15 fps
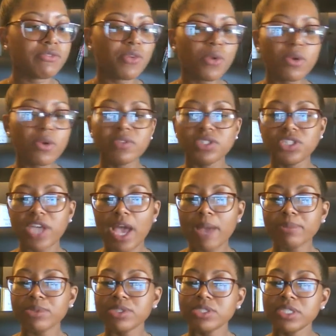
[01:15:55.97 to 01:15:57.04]
4 of the
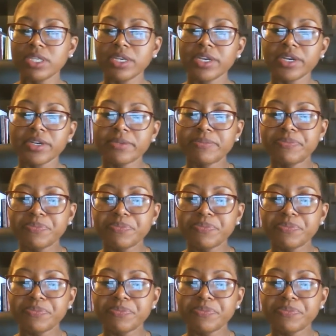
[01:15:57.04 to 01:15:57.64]
chapters here.